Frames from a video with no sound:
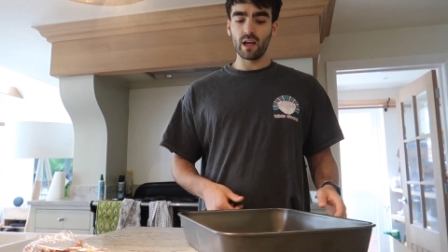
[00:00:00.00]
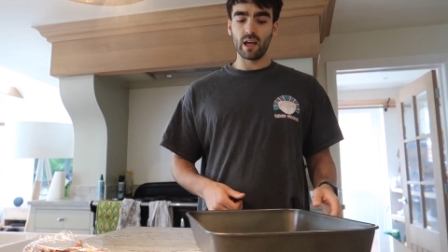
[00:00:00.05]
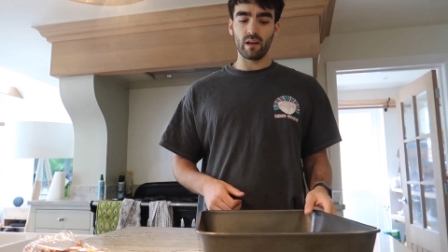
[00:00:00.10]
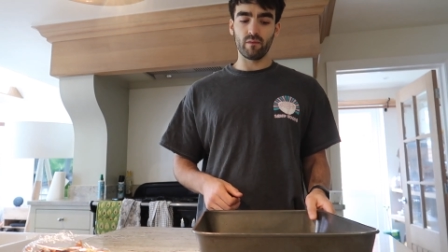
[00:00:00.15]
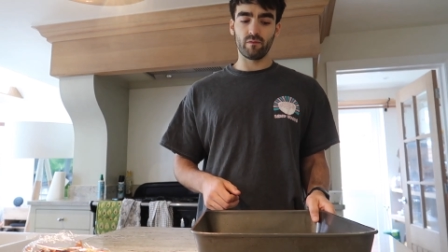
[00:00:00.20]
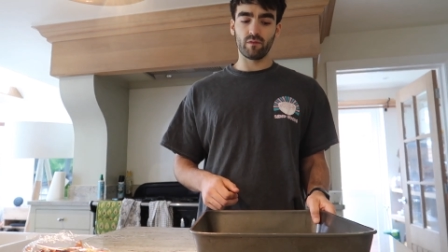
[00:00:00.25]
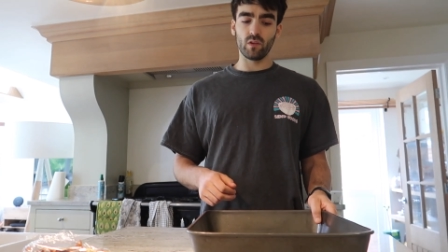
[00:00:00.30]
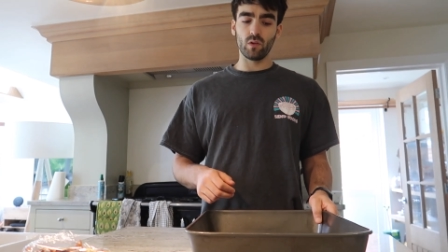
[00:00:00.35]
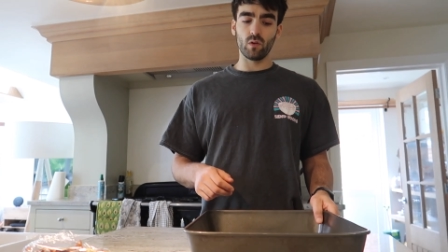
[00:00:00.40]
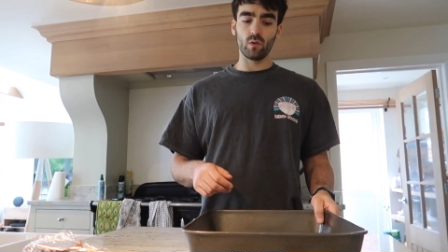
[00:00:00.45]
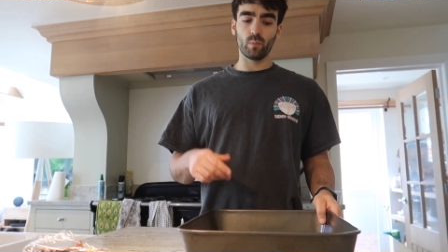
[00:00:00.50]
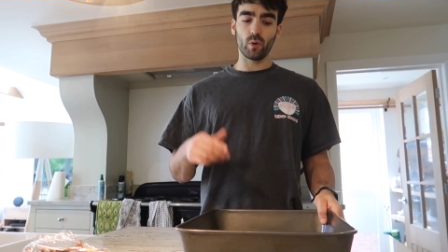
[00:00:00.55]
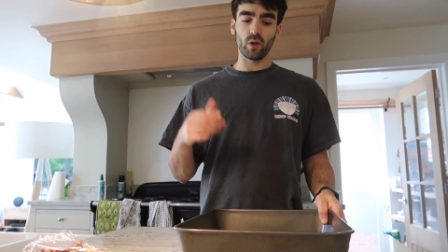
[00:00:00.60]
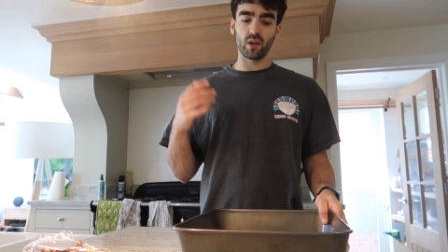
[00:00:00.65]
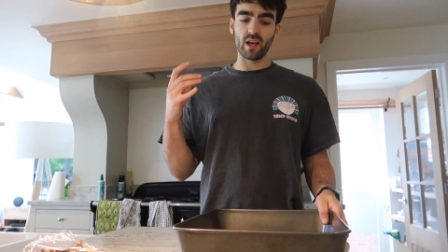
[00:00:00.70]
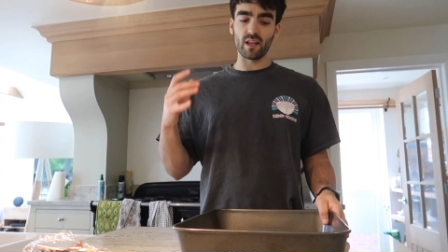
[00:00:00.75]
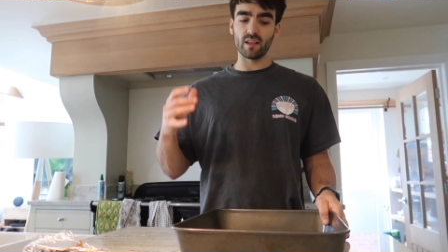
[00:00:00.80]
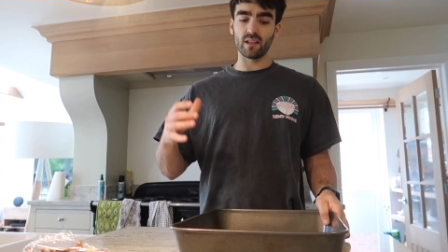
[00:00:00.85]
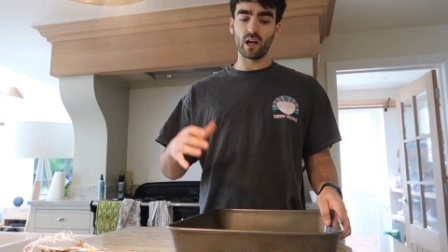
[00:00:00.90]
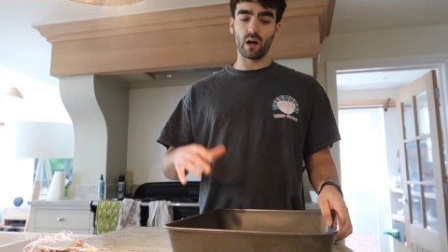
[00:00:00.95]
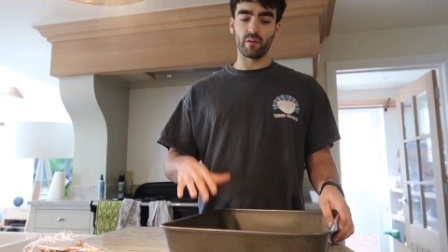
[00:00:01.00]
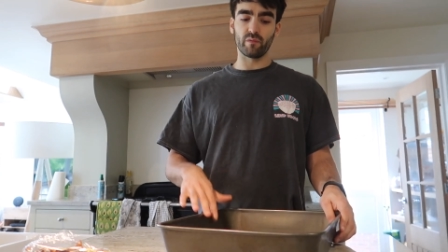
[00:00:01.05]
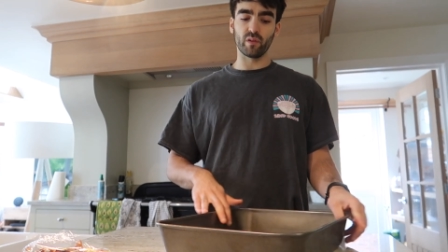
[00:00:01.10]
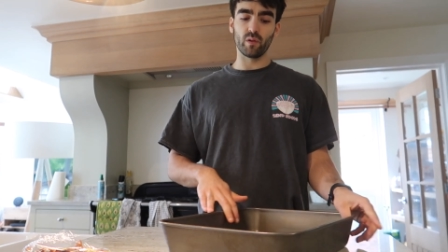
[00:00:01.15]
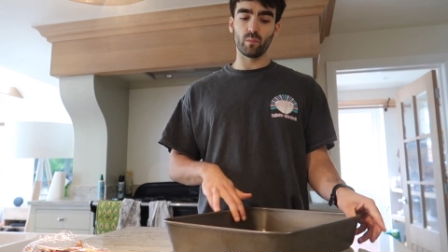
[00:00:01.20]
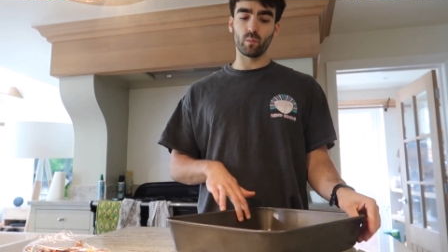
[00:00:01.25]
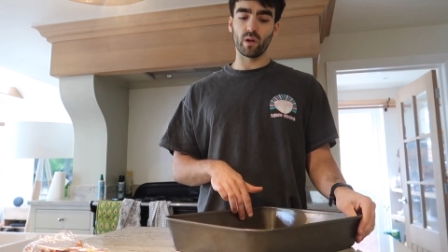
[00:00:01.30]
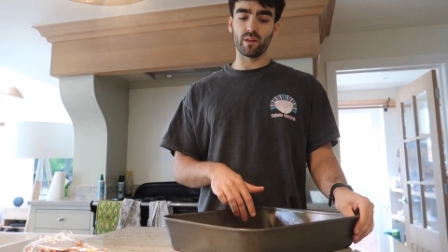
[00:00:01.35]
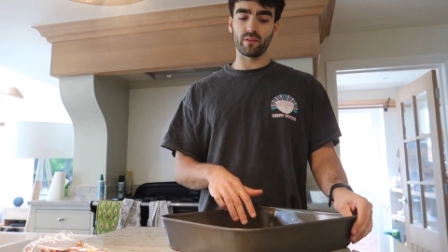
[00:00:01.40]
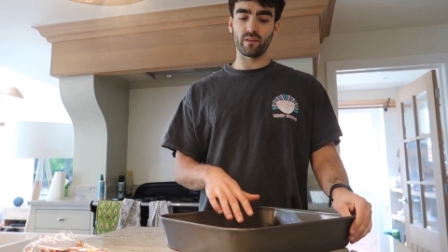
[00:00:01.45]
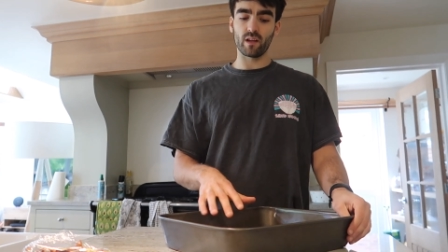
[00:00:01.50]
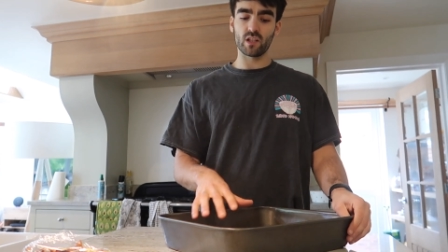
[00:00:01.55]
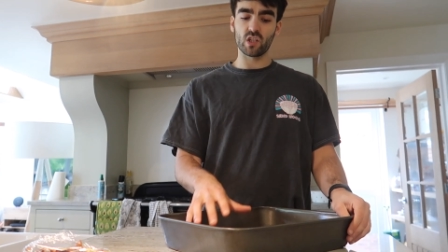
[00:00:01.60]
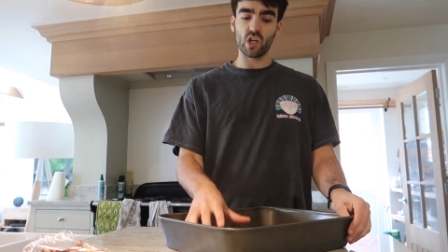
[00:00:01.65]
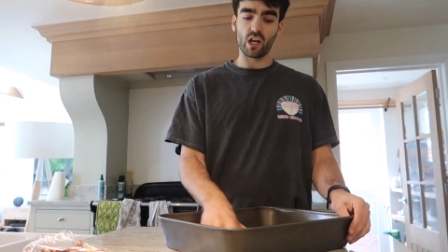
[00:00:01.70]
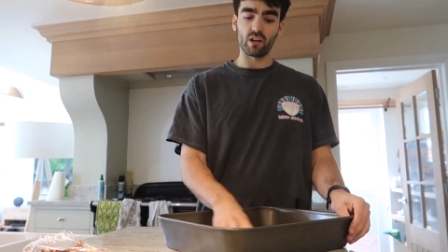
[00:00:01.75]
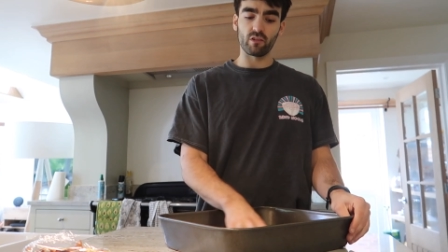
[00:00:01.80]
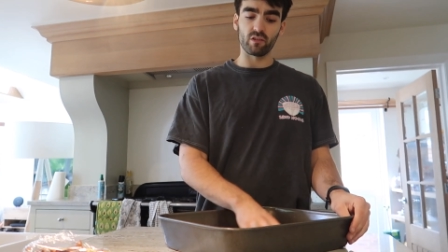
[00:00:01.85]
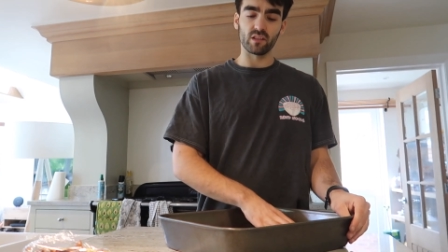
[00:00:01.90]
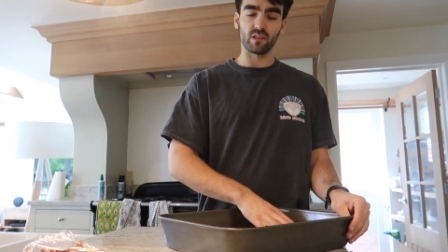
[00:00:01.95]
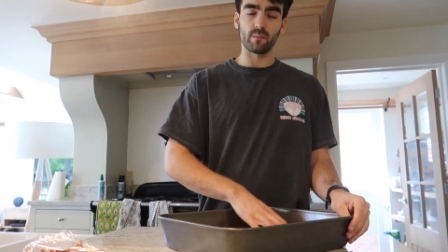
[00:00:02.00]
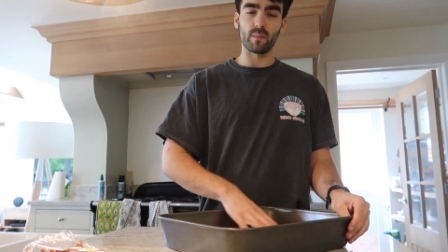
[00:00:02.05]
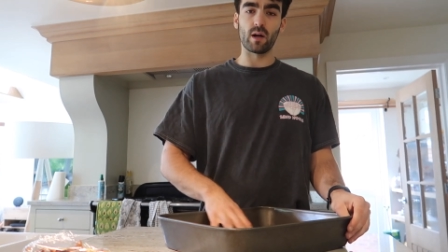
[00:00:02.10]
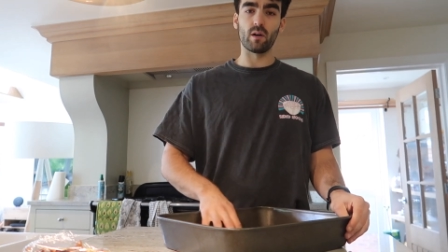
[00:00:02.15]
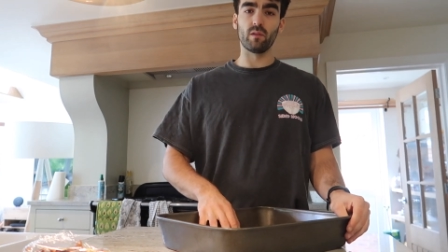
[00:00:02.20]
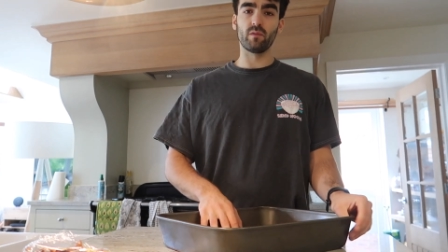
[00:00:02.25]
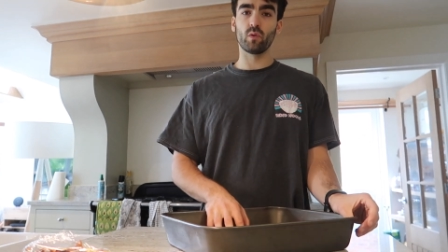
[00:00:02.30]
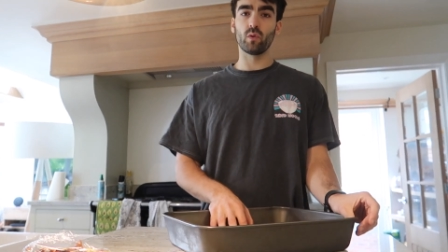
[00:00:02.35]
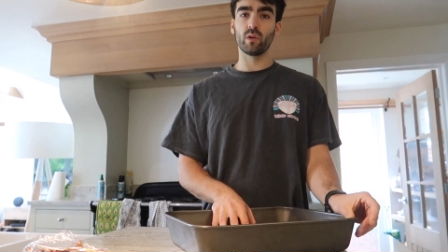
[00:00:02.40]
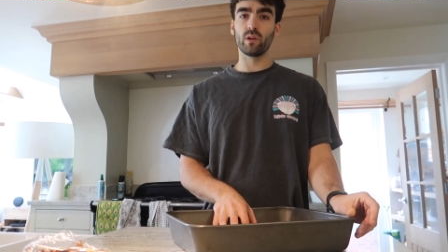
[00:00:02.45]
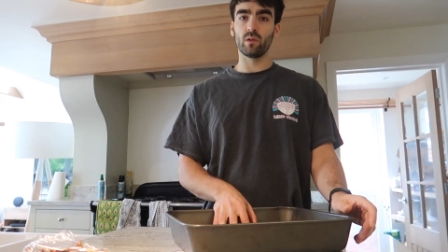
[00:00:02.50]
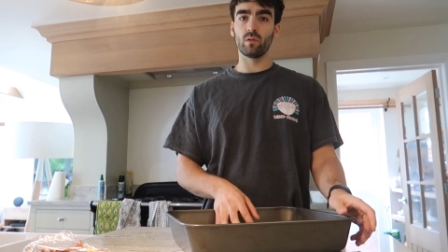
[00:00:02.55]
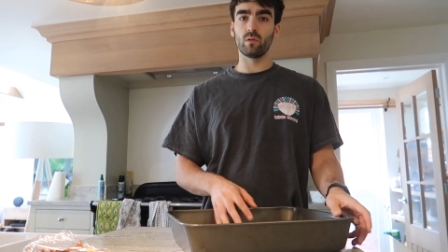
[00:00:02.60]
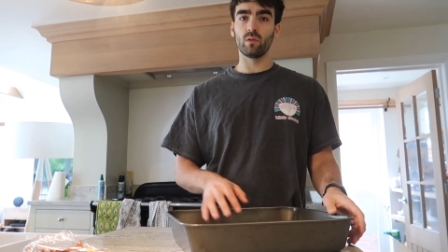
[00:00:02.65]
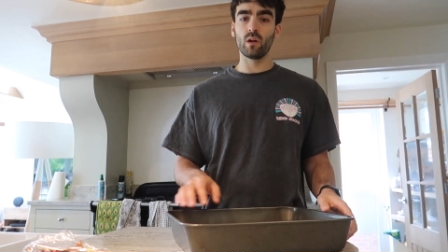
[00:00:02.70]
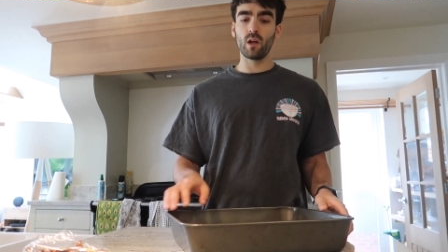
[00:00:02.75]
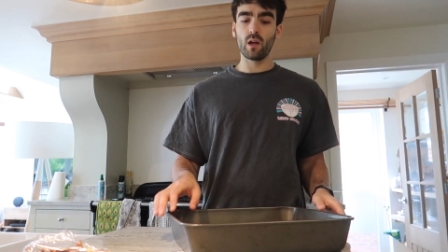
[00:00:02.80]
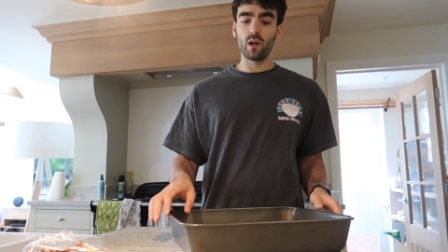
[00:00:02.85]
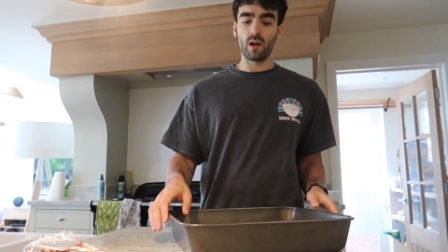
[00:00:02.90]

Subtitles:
If you put it in the oven with a generous amount of oil,